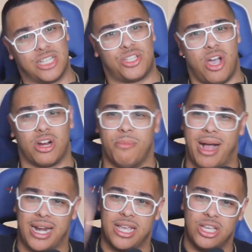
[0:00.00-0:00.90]
Let's talk
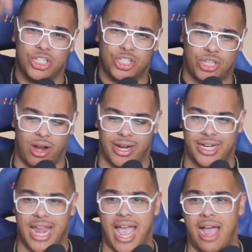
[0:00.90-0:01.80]
about it,
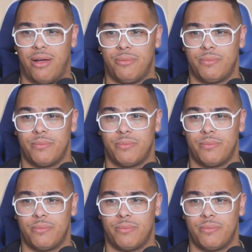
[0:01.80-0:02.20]
starting now.